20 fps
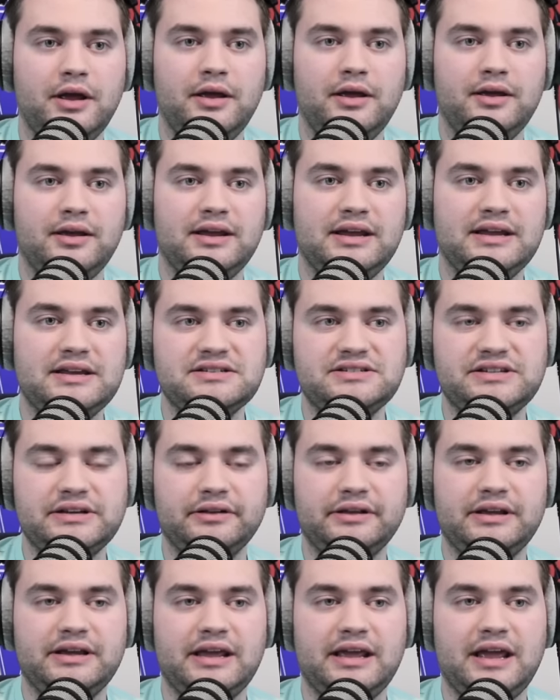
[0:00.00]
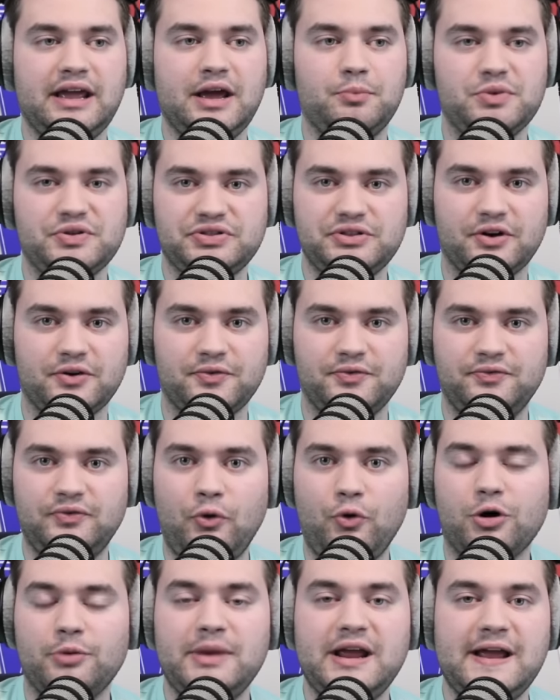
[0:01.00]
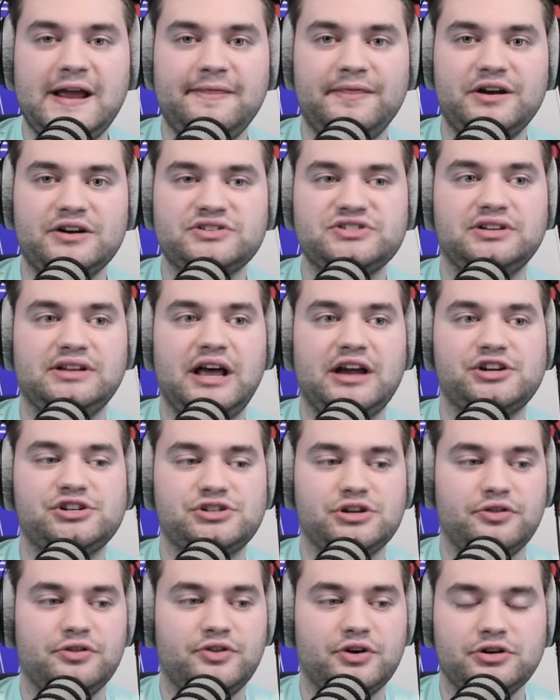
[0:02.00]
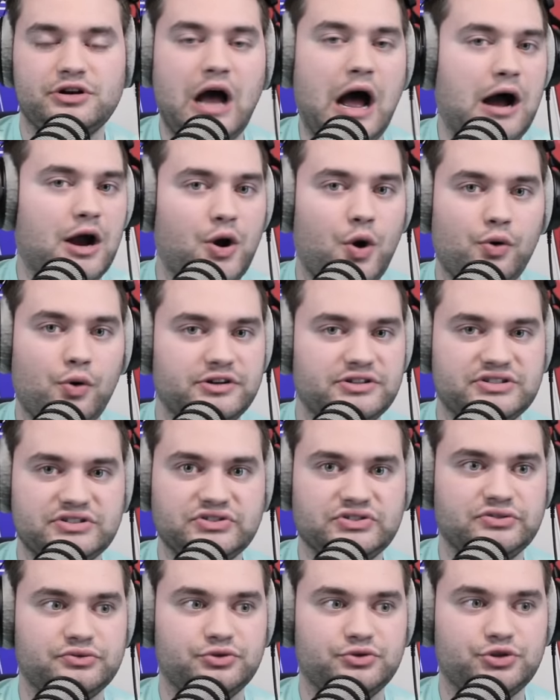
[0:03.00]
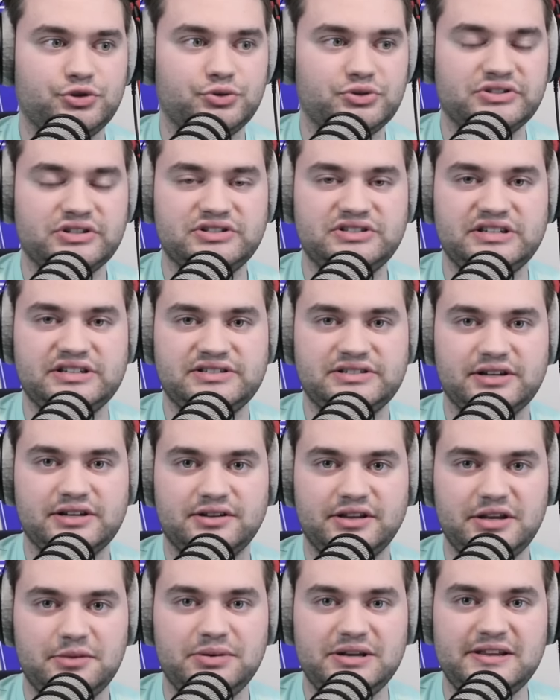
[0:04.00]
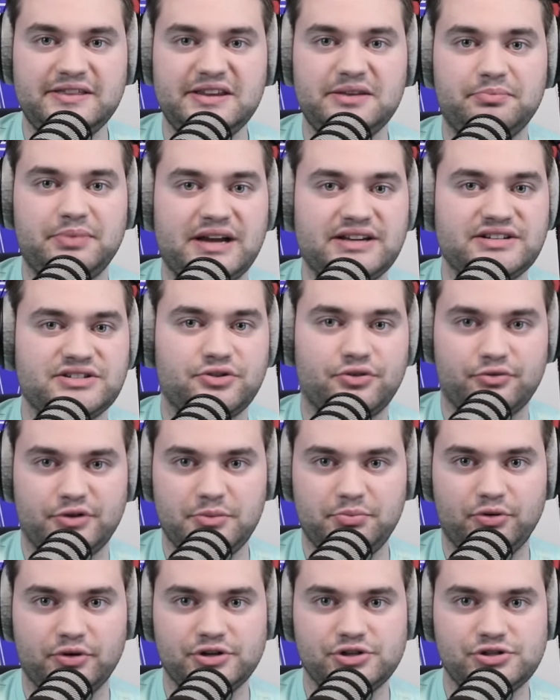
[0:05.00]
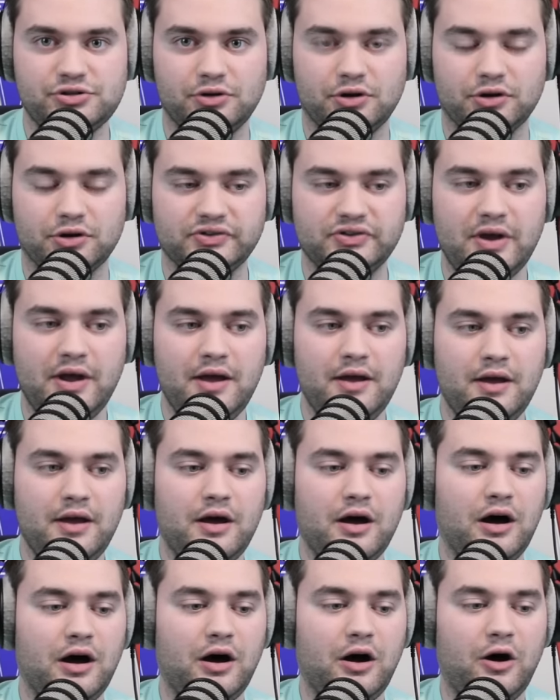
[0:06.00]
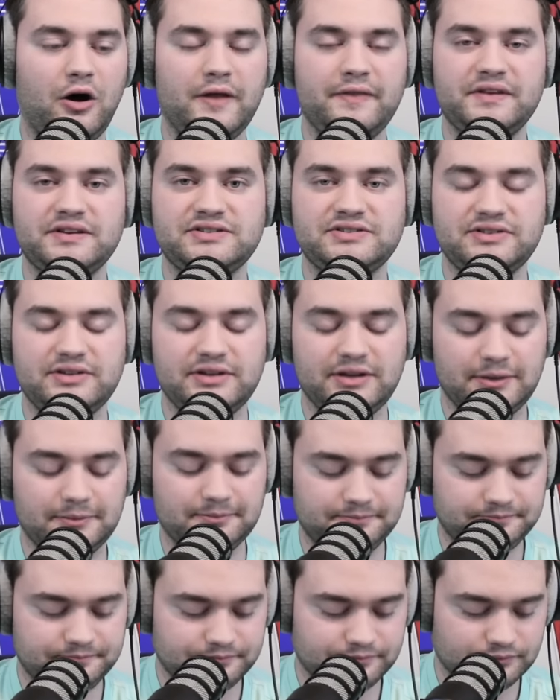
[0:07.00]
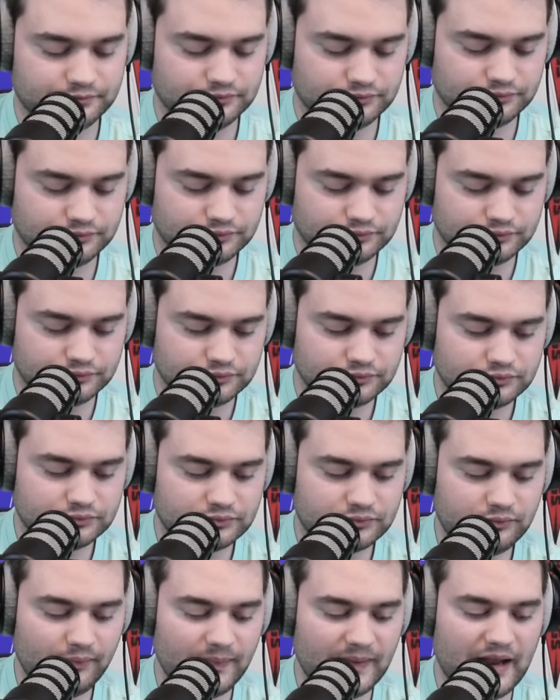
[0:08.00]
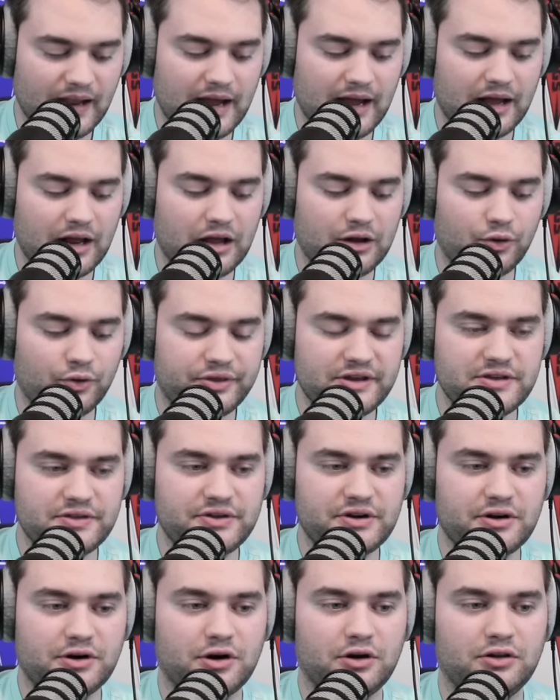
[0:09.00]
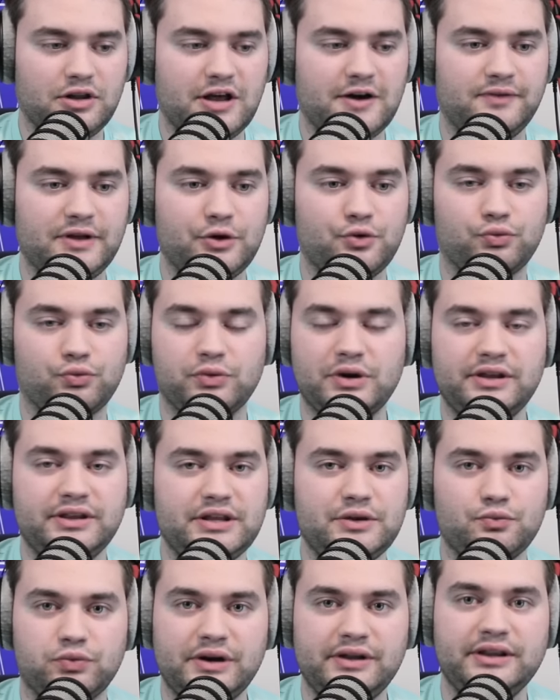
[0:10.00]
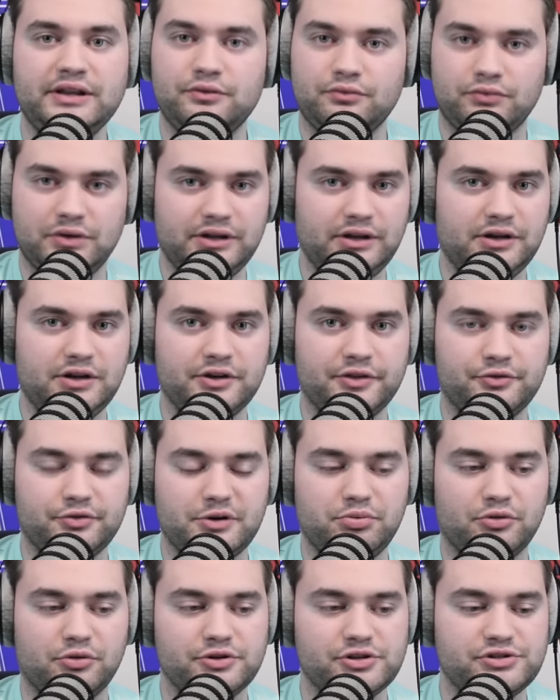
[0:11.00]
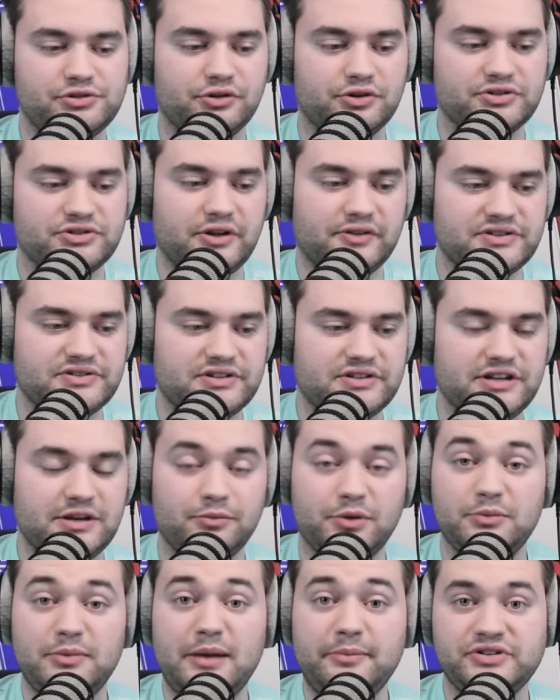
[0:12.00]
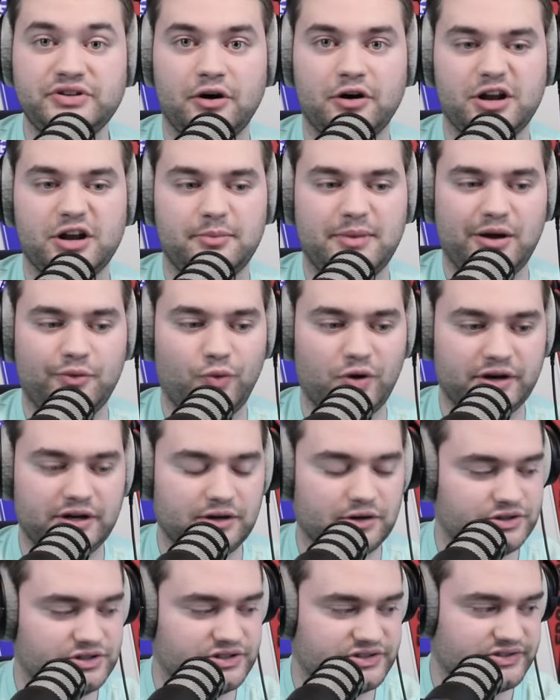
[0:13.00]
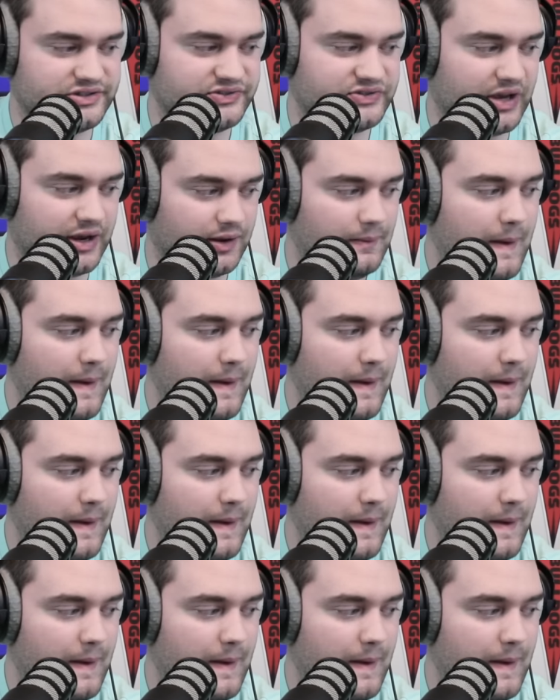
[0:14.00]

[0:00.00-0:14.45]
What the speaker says: and Dillingham, with their form and their selection, they're not going to statistically be the best three-point shooters on this team. I don't think that there are a lot of like really, really, really good three-point shooters on this team. We may be talking about one here in just a second.